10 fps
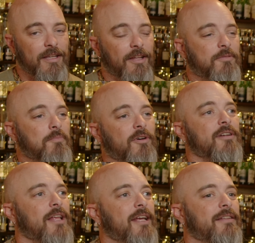it's
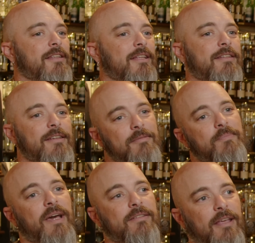more likely that the
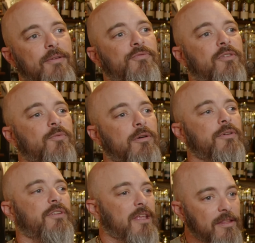impact came from what
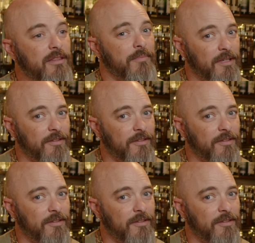was in the